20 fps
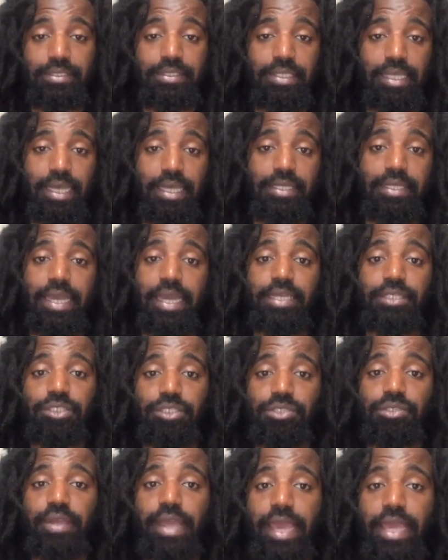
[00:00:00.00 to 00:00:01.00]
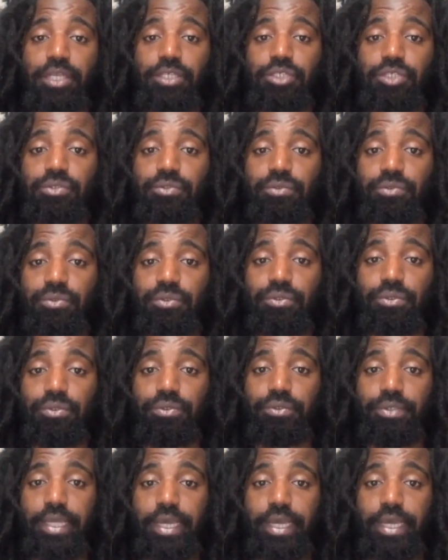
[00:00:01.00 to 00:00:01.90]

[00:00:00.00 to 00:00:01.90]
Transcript: sign as your actual